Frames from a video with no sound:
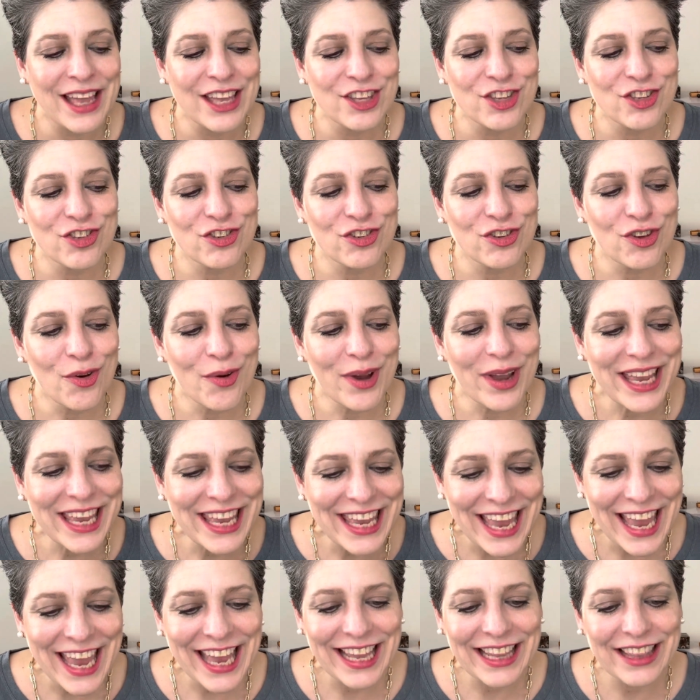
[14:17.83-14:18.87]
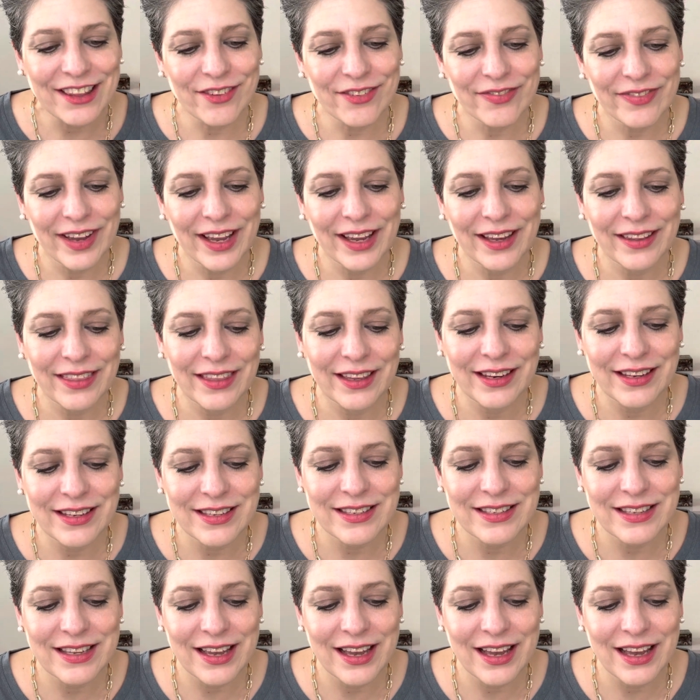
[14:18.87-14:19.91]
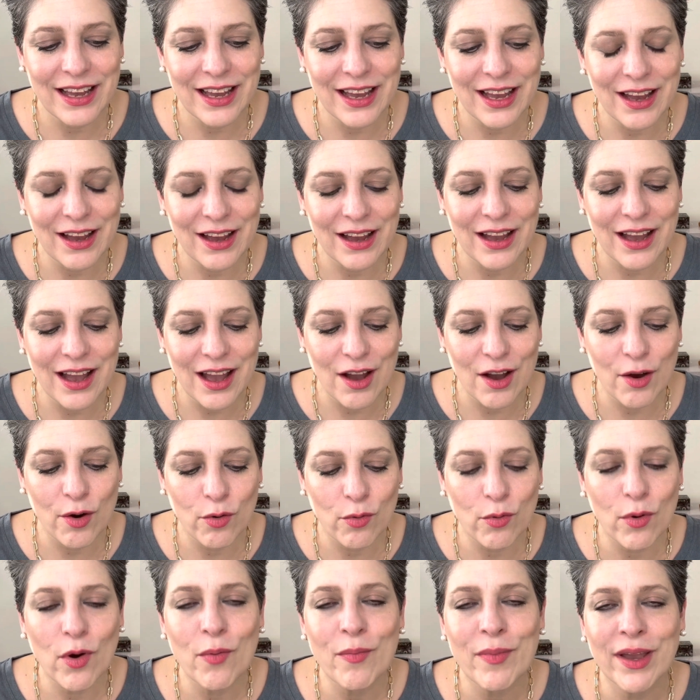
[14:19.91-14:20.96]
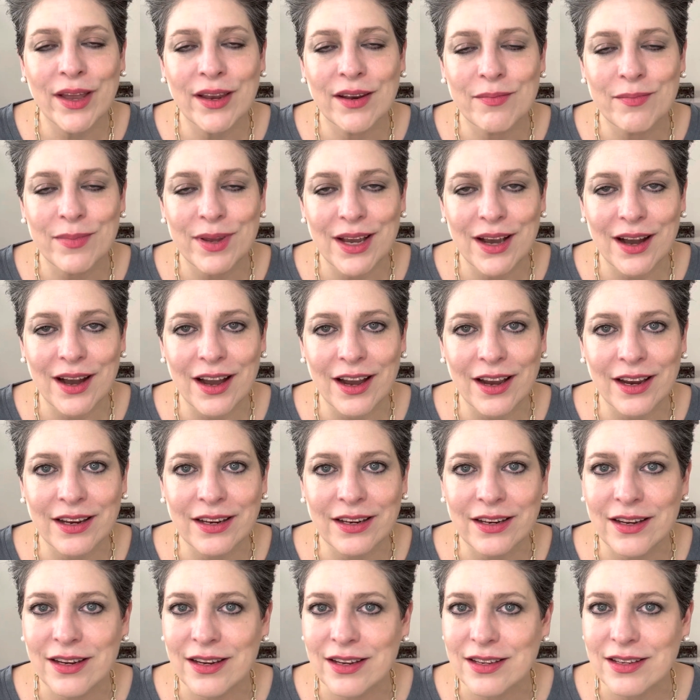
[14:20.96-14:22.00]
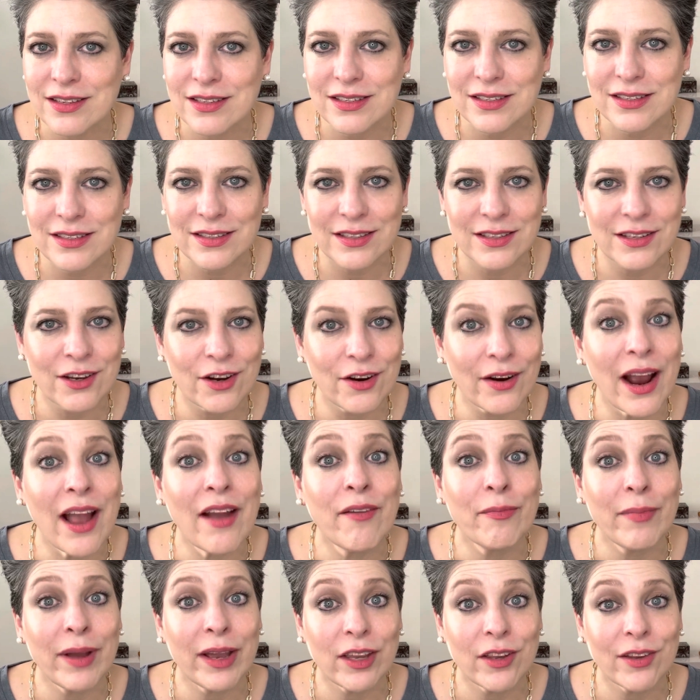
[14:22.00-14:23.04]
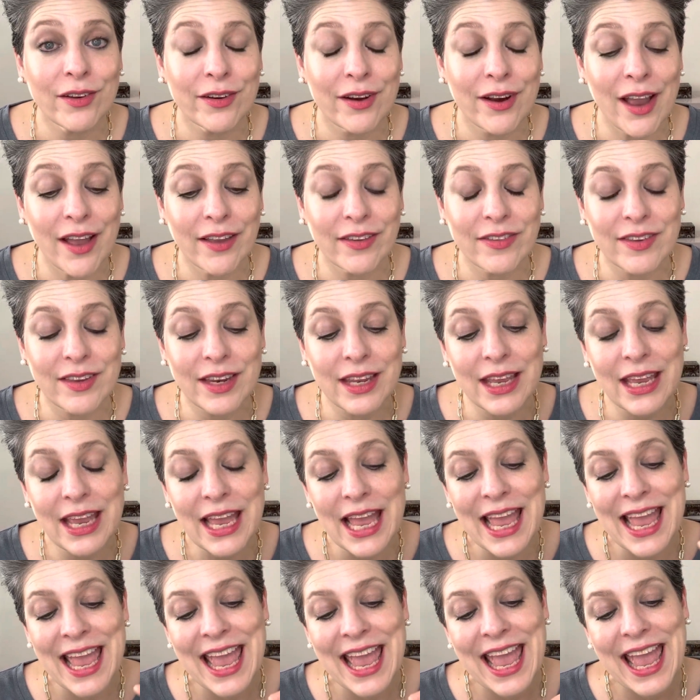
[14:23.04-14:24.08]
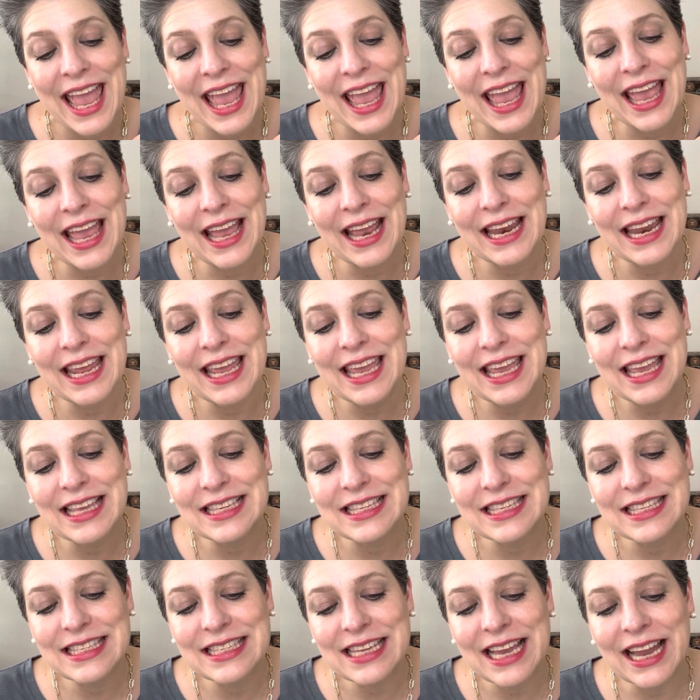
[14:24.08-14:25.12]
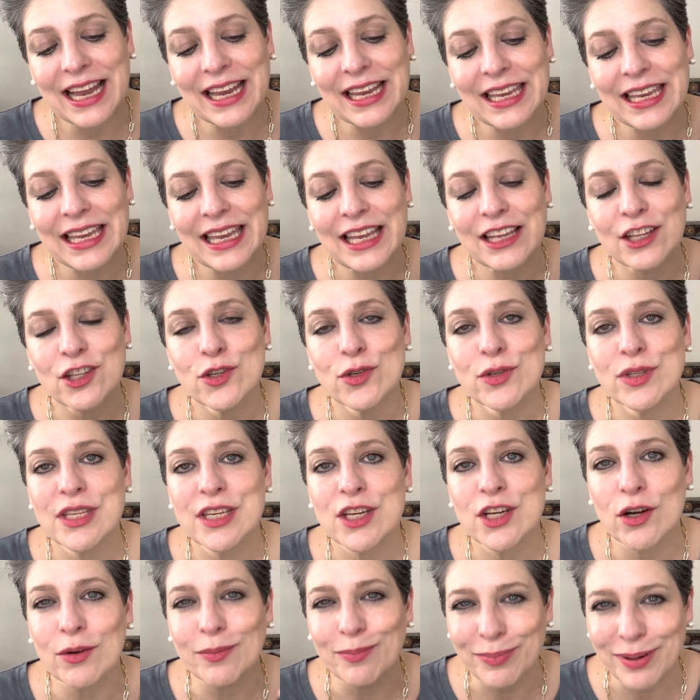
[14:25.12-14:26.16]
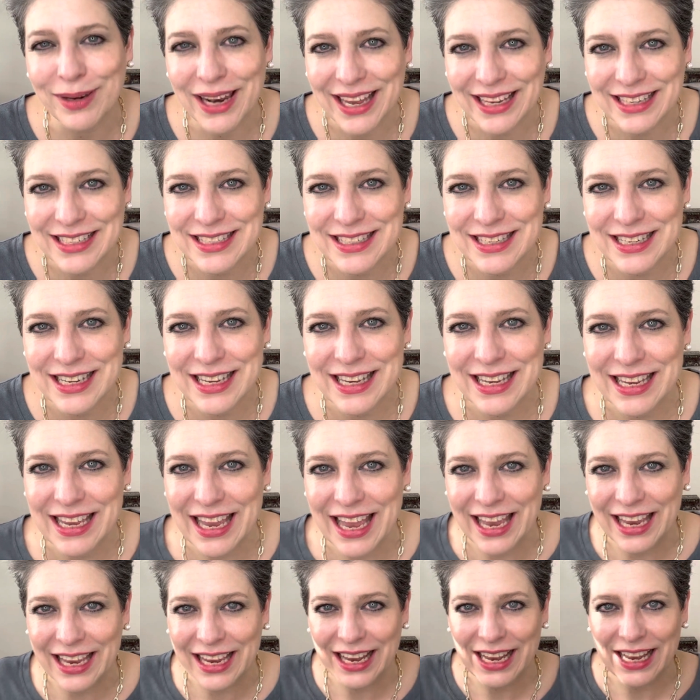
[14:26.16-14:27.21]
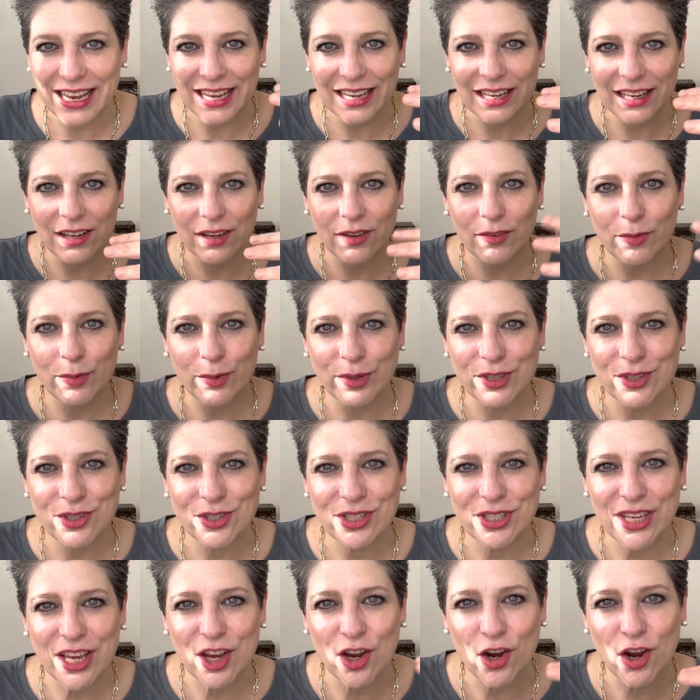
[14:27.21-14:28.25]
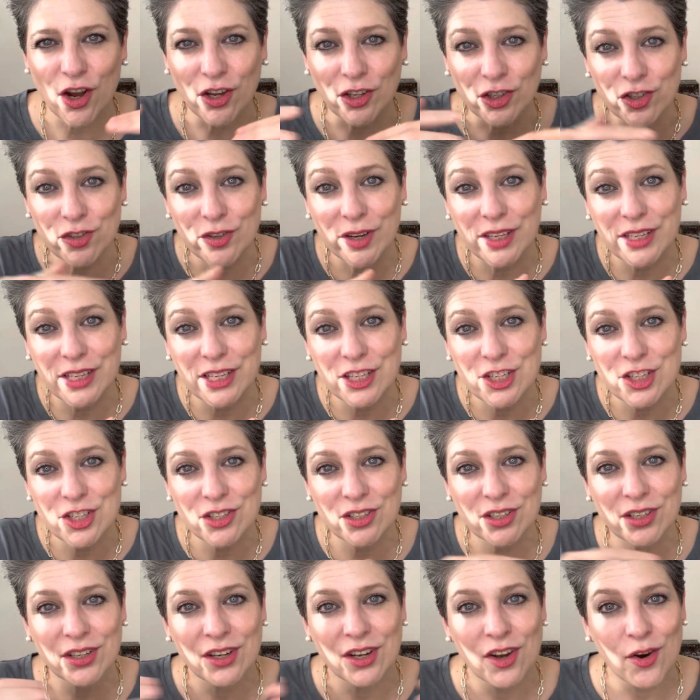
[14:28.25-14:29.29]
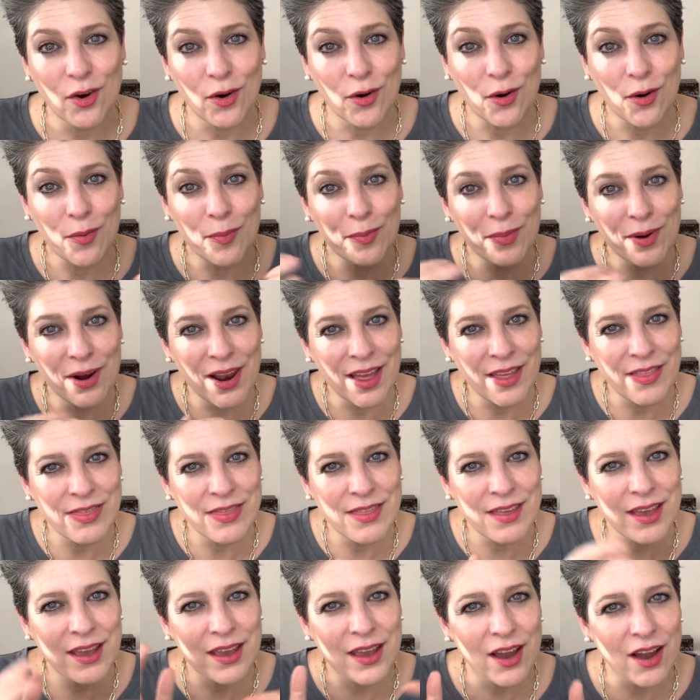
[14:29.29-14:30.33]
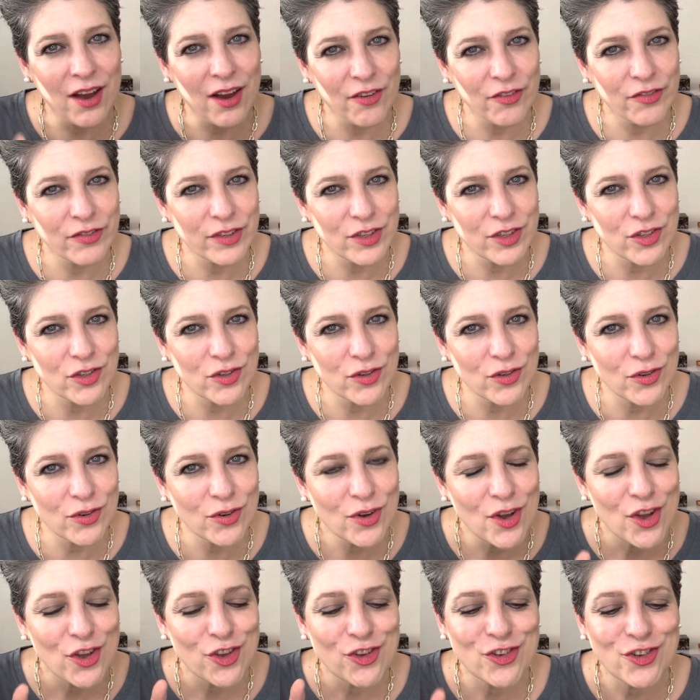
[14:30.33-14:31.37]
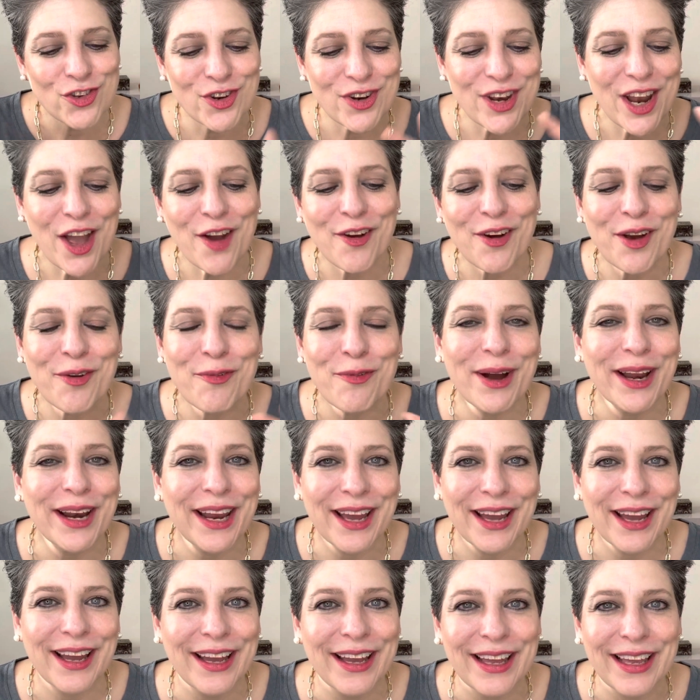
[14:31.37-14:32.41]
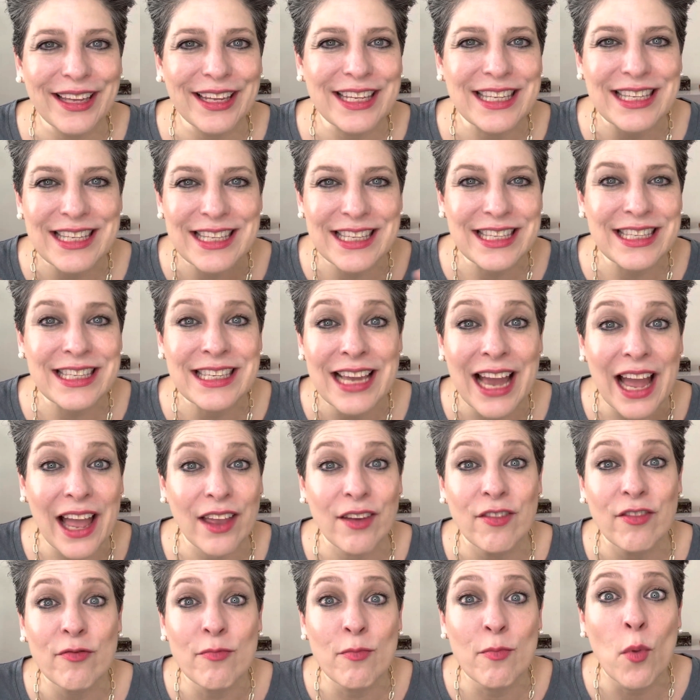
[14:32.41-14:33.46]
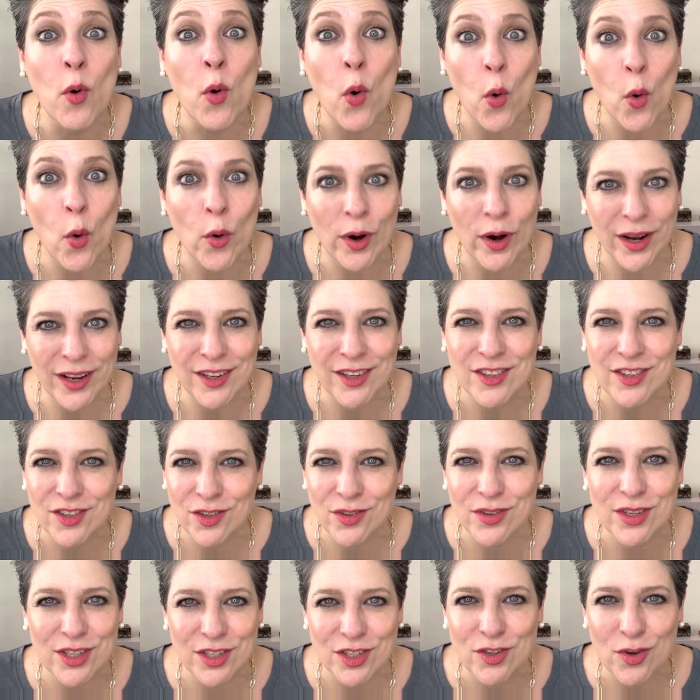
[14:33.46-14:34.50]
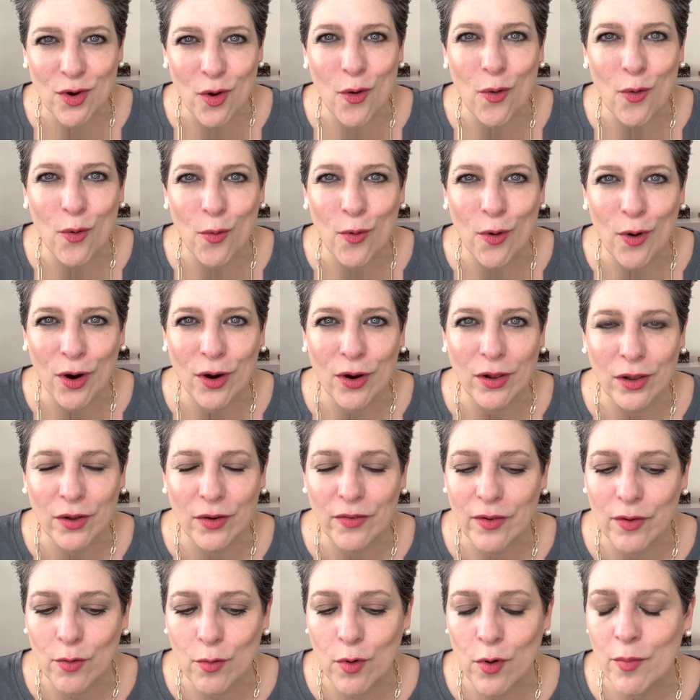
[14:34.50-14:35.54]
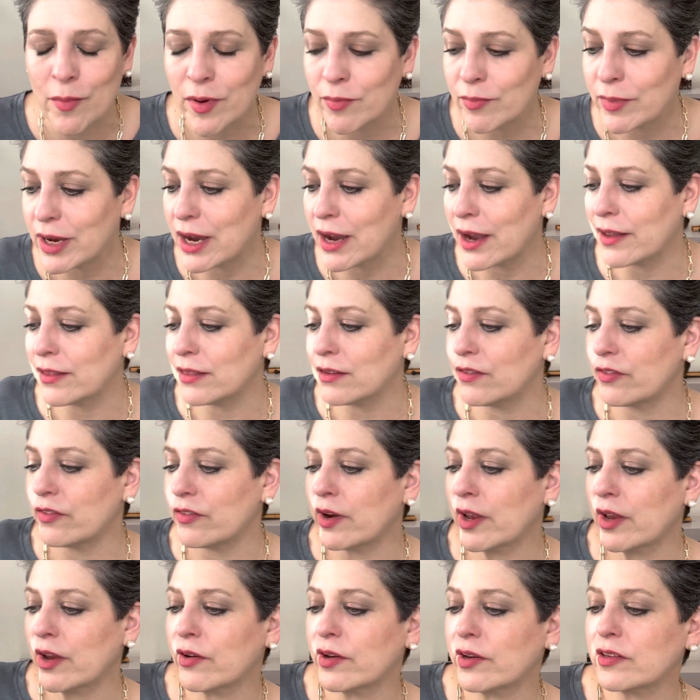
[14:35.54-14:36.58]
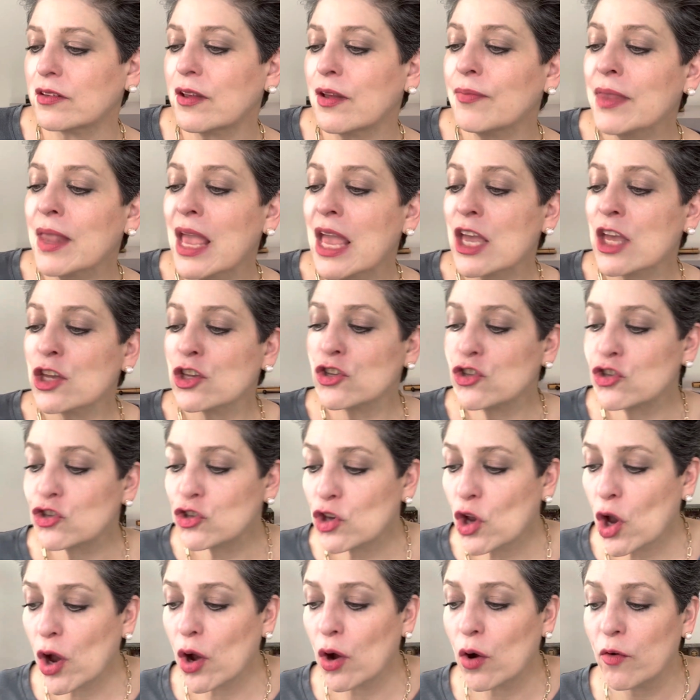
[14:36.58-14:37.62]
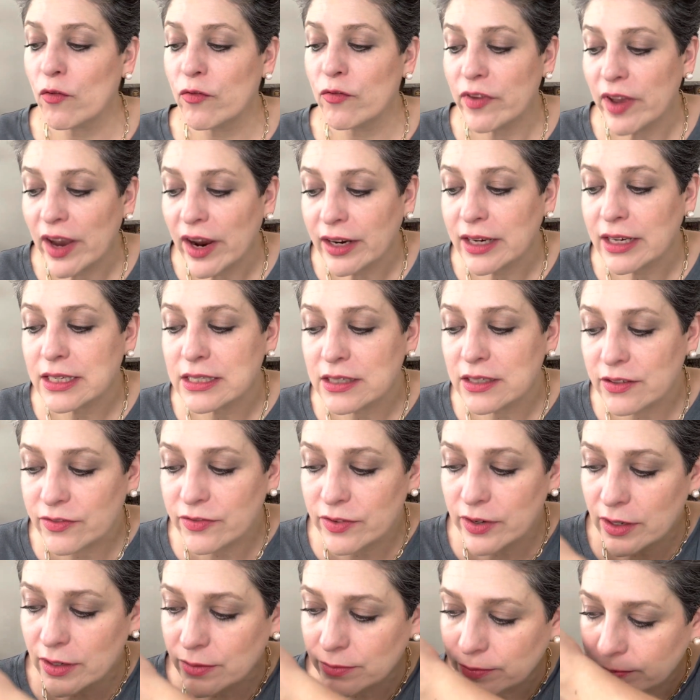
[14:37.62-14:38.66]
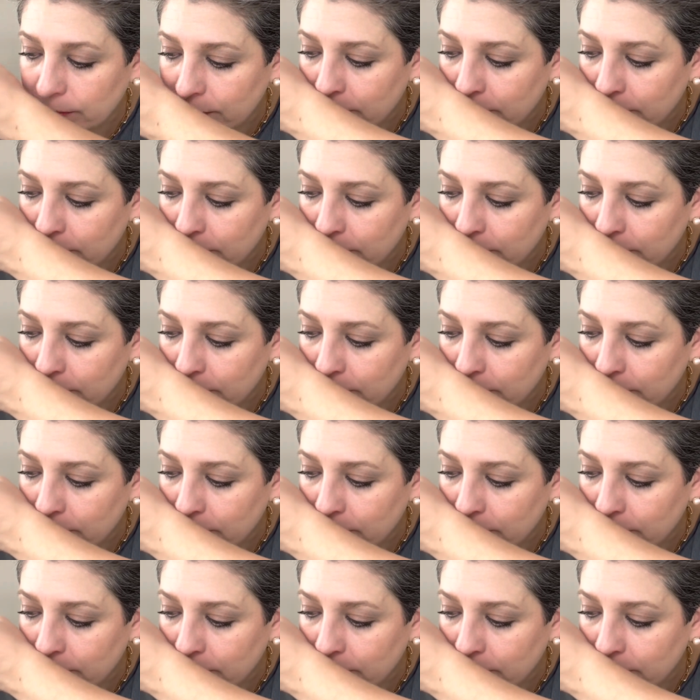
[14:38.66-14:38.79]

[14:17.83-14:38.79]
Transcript: So again, the fact that it's a woman behind it is grabbed my curiosity, and is tying it to the complexity and kind of, would you say, contradiction or blending of the two. So now I want to dive more into this whole world of a woman behind the fragrance. So very different.